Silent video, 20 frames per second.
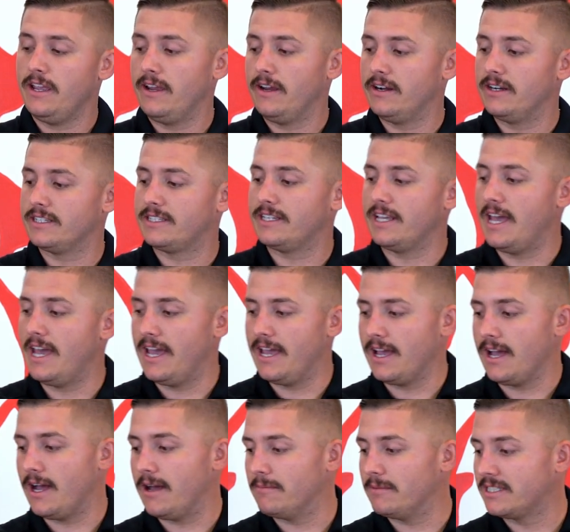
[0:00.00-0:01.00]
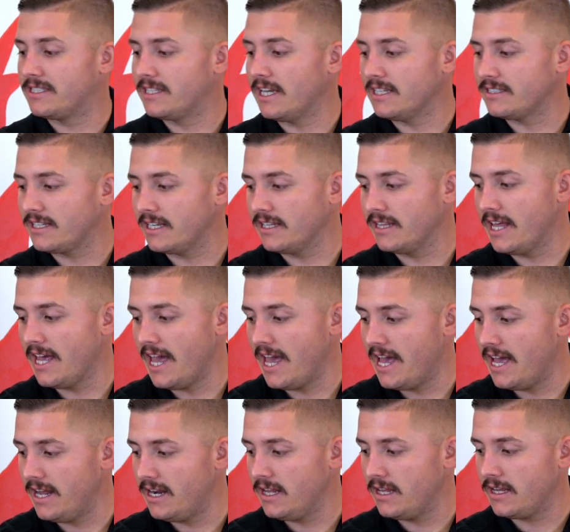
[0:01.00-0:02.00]
You're going to say, I'm assessing the
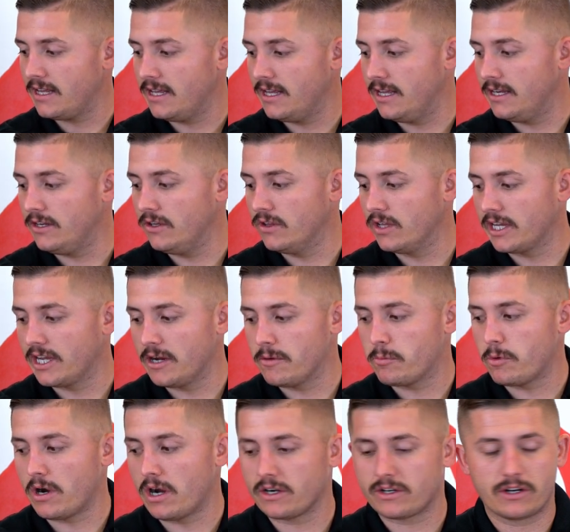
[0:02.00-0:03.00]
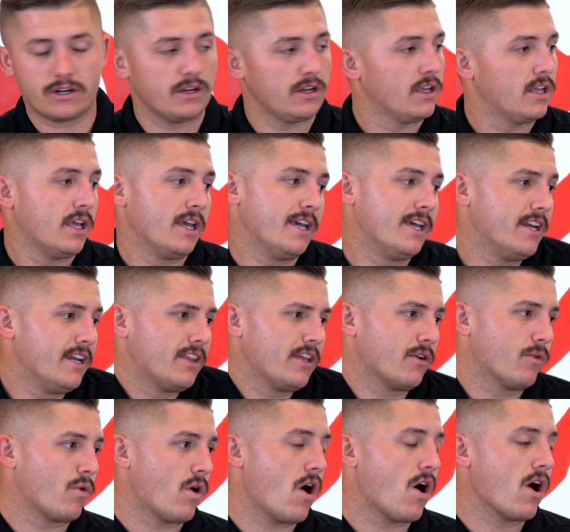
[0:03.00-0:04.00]
head, and you look at your proctor,
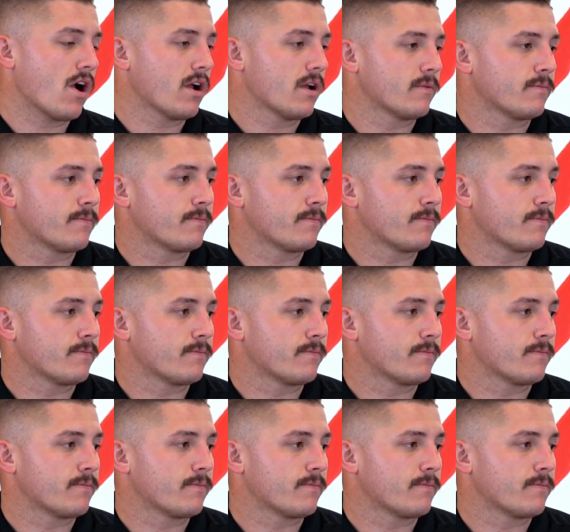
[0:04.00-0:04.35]
anything wrong?